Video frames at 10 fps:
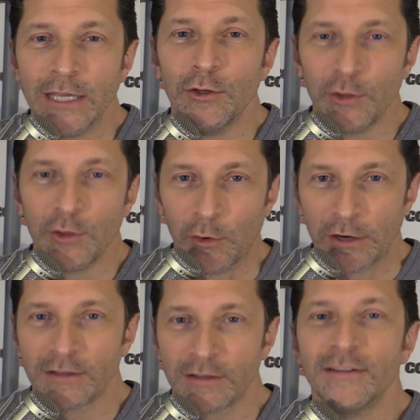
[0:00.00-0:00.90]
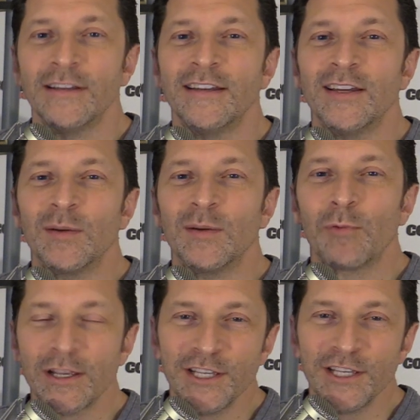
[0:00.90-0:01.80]
York
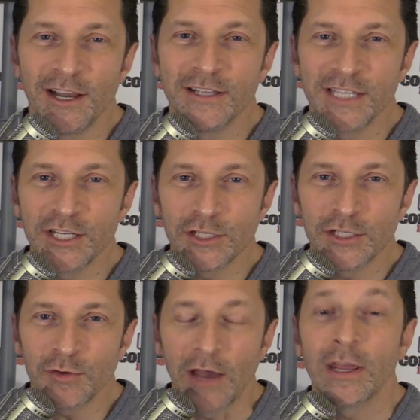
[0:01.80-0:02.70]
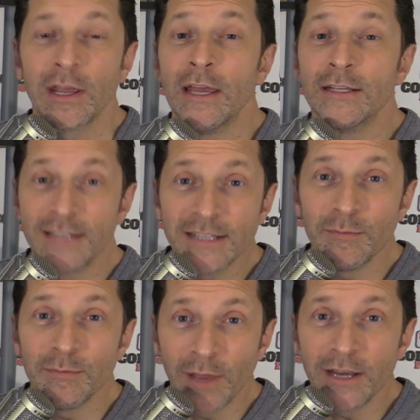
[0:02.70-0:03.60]
Bryce Young and CJ Stroud. Stetson
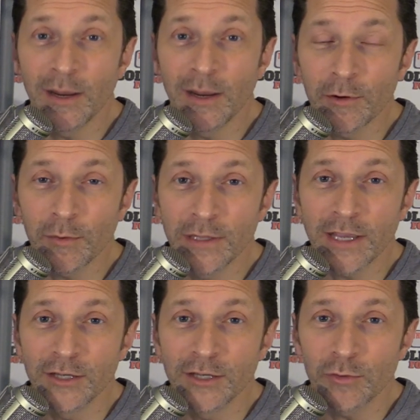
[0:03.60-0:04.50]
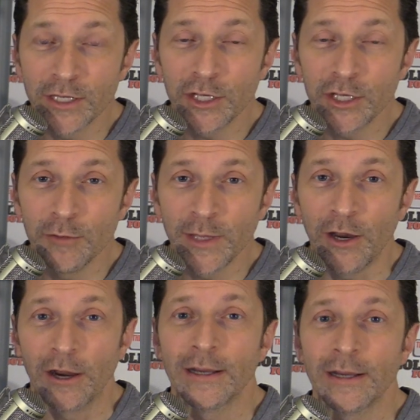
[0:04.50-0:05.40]
Bennett, number three in the country in
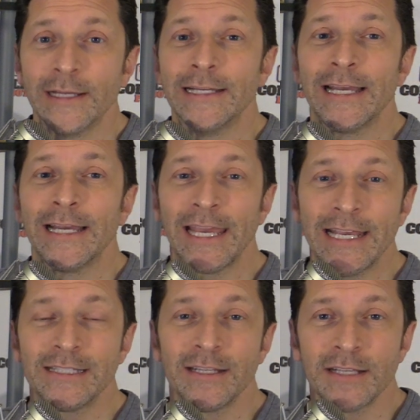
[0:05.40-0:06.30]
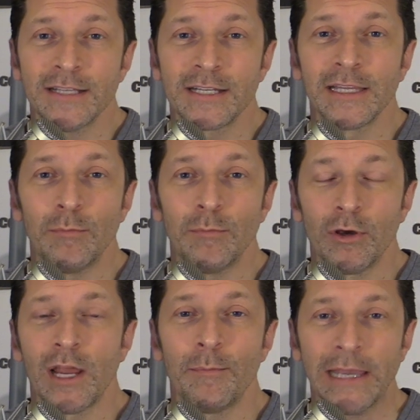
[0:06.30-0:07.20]
QBR. He statistically put
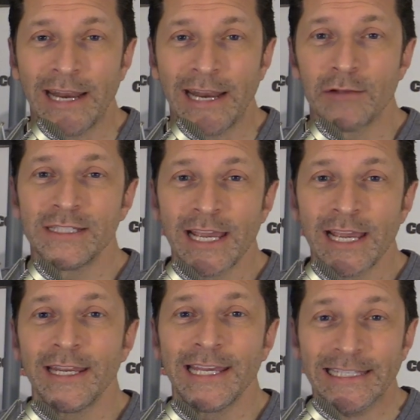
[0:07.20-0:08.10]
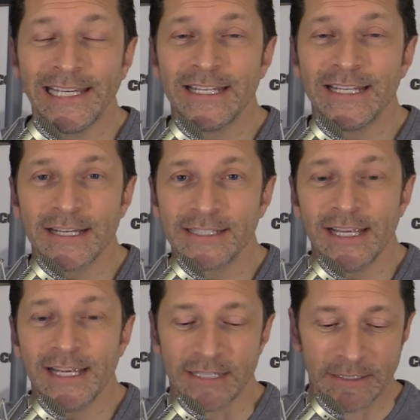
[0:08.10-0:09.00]
up an outstanding elite
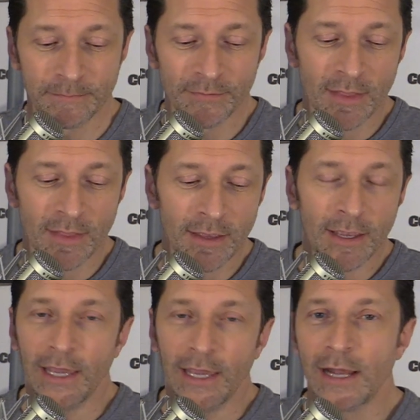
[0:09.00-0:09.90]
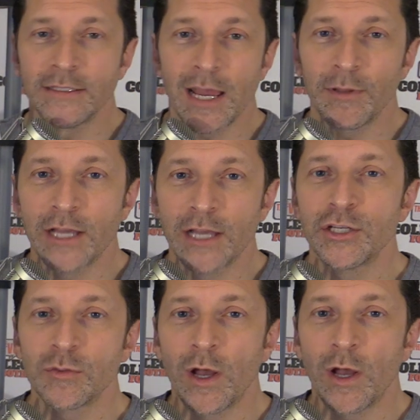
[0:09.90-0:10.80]
season. And on top of that,
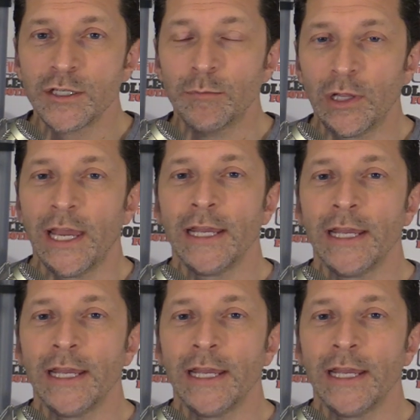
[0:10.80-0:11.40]
just watch him play